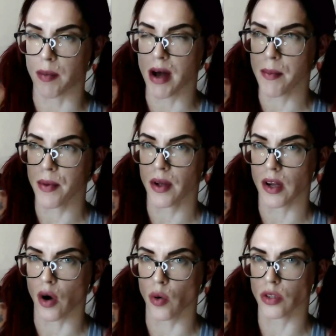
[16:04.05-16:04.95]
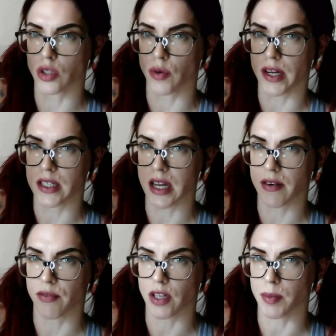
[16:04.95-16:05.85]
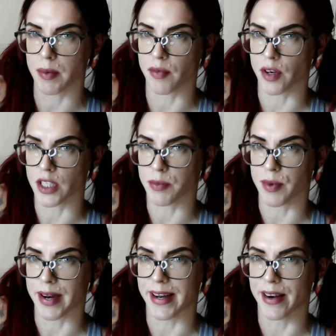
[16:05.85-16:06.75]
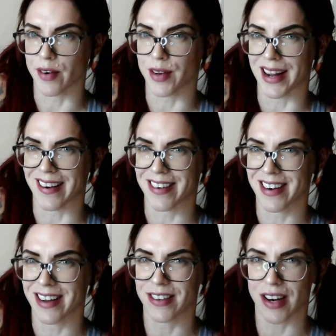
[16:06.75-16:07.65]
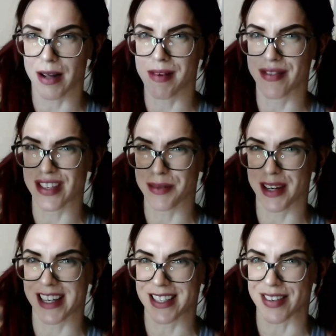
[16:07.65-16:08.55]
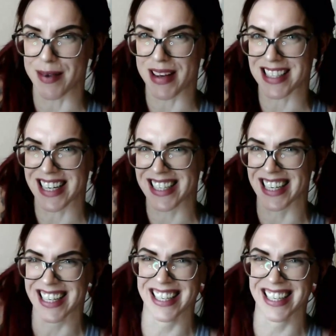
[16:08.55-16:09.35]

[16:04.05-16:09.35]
Come up, hold the squeeze, and vertebrae by vertebrae, roll down. Do you like my vertebrae? Do they make sense?